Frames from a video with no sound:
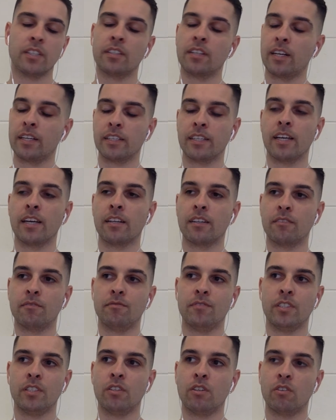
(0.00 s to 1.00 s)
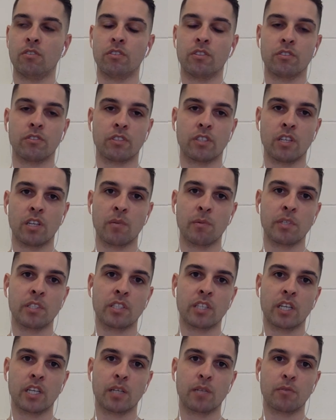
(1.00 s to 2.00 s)
I get it. You know, there's going to be
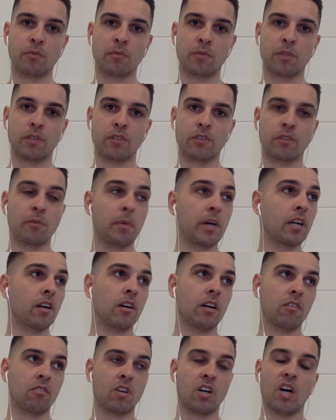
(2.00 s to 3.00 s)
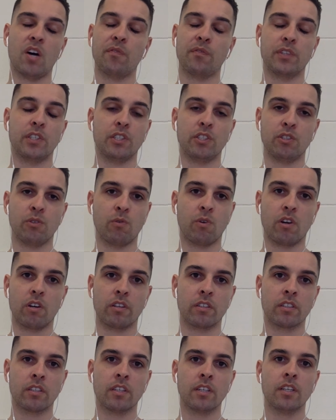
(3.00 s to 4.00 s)
times where no matter how confident you
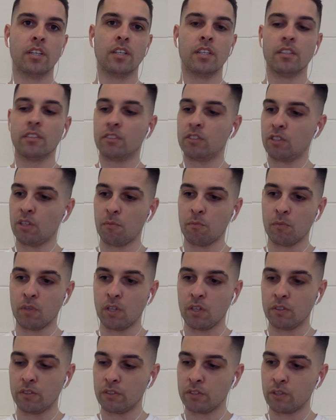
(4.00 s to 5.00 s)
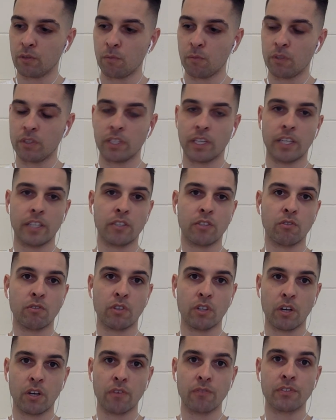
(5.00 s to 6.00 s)
are, some someone that you
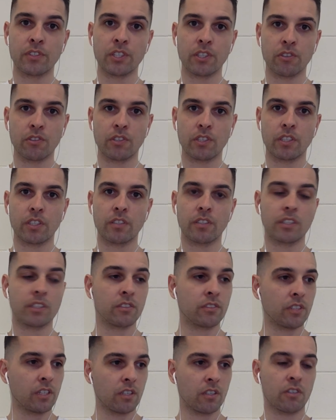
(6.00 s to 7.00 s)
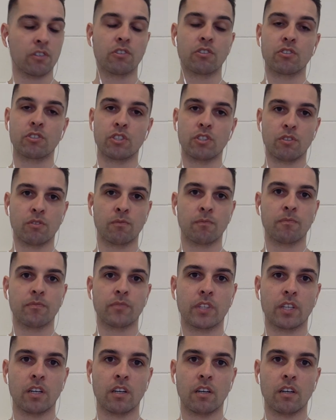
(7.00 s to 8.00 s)
love dearly is going to hurt you.
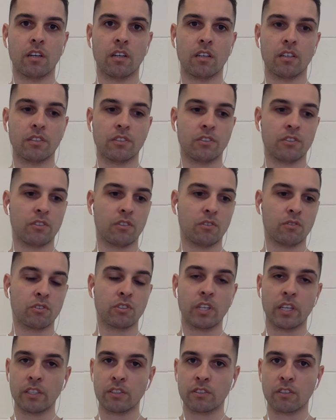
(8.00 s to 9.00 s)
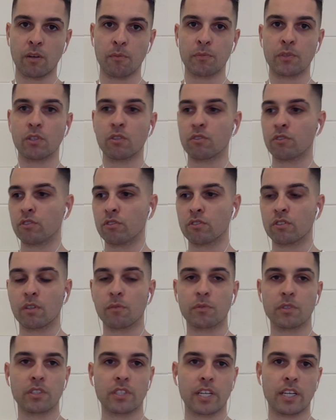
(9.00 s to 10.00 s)
Uh, you know, say something or do
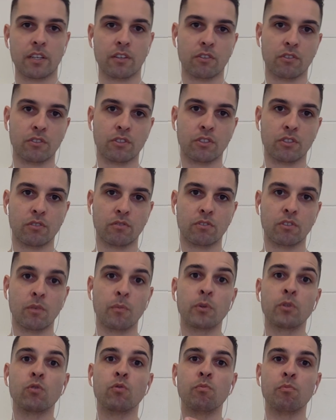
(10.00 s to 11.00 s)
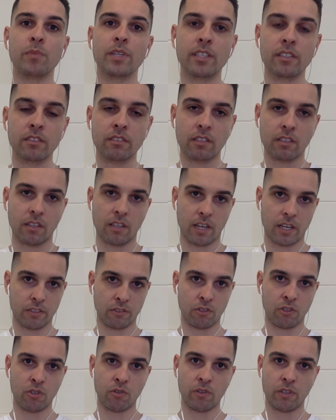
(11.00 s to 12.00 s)
something that hurts you. Someone who means a
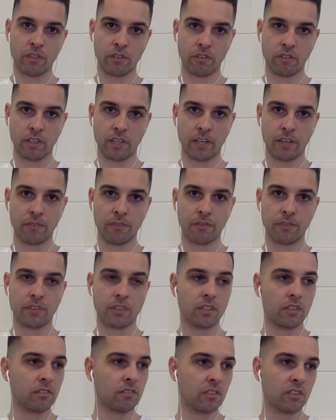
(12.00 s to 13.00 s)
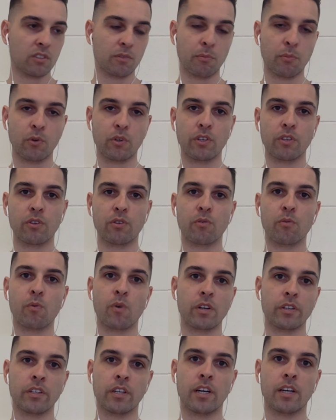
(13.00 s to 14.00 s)
lot to you in your life is going to disappoint you or
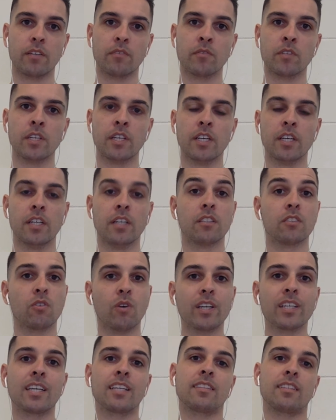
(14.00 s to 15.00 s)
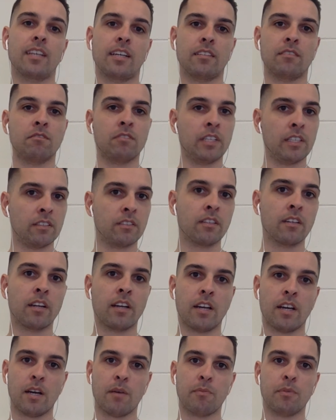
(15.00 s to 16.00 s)
whatnot. So I get that. It's going
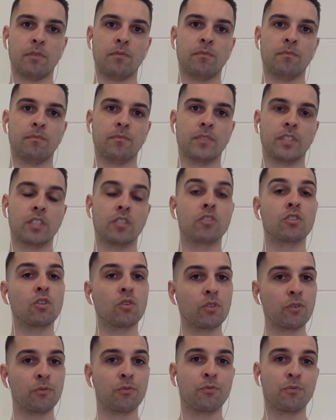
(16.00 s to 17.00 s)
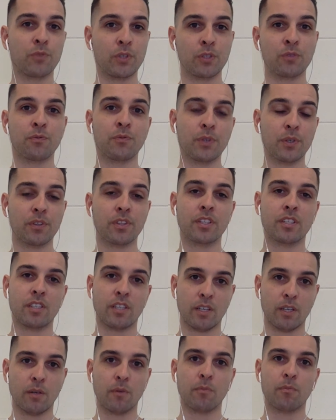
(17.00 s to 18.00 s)
to happen. So the, this fifth
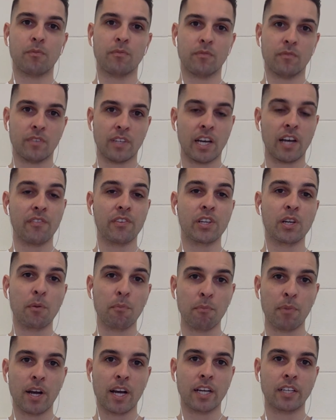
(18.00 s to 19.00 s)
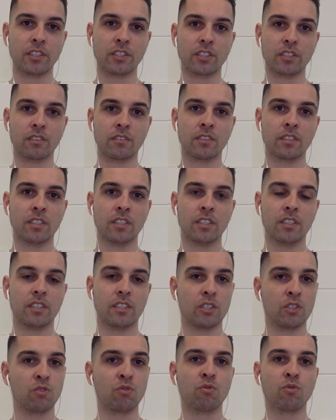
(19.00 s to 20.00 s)
tip, having compassion,
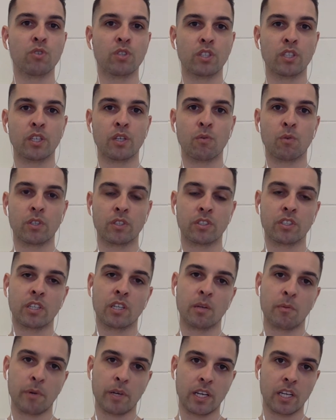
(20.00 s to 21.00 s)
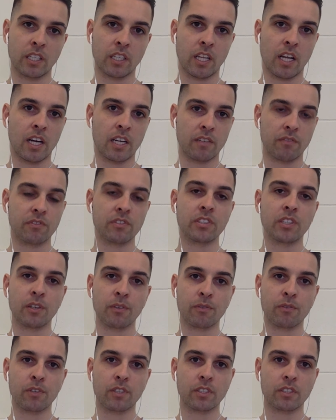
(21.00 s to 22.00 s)
is really what's going to make a lot of
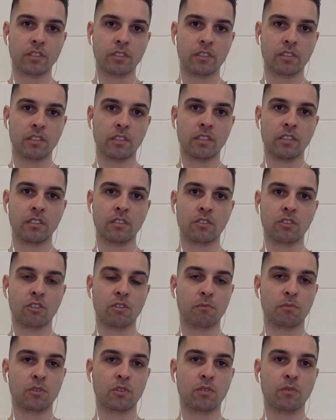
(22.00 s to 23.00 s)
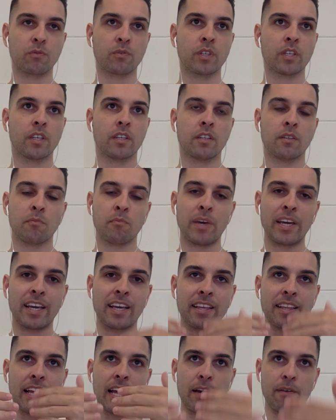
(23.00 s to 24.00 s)
difference in terms of
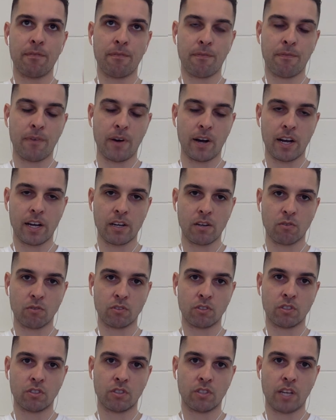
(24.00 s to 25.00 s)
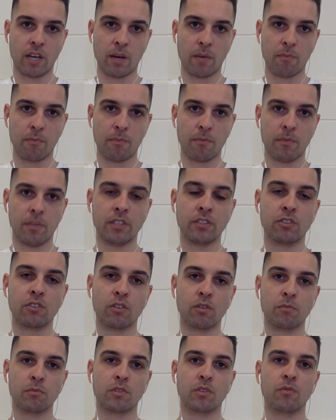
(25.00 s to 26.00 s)
making that final step in
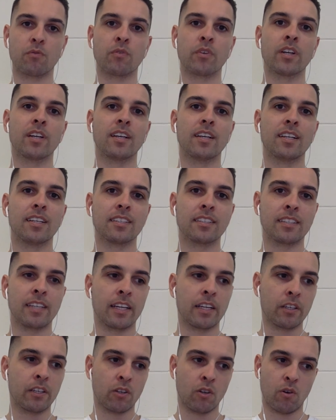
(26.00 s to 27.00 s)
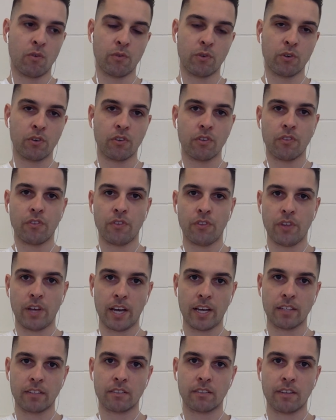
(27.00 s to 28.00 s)
terms of getting over
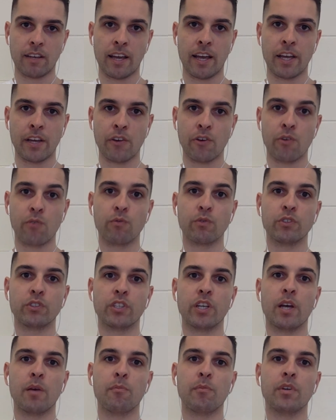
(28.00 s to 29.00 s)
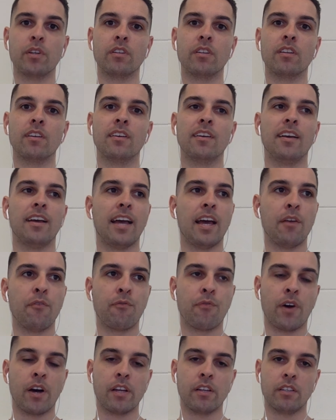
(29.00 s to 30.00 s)
that anger and resentment and
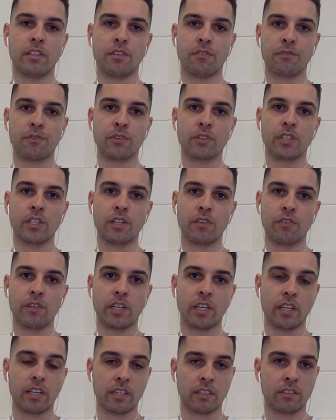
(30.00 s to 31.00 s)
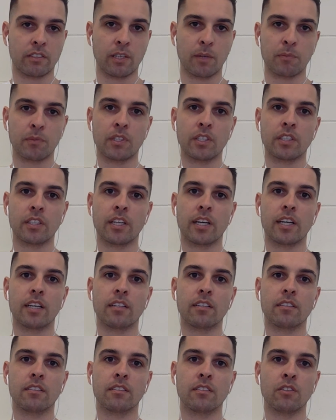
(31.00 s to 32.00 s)
finally forgiving and accepting
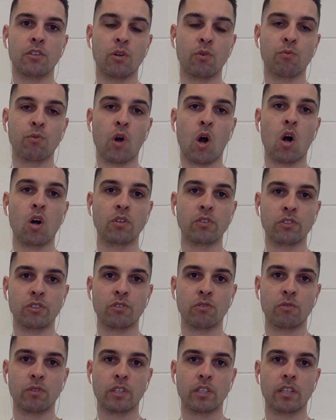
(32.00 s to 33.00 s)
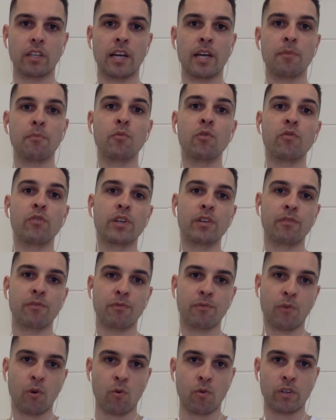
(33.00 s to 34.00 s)
that you know wrongdoing and moving
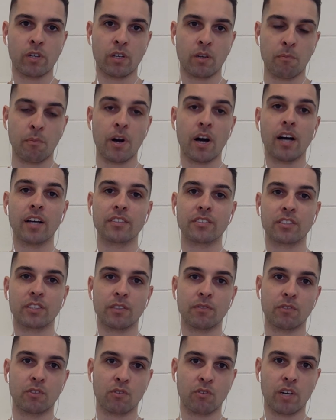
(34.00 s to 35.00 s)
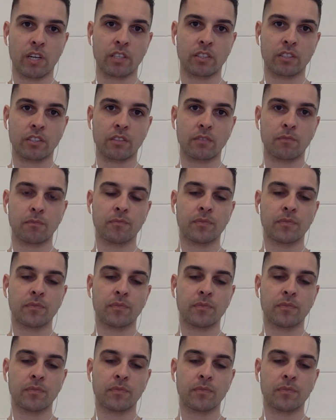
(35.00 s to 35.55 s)
forward in a positive direction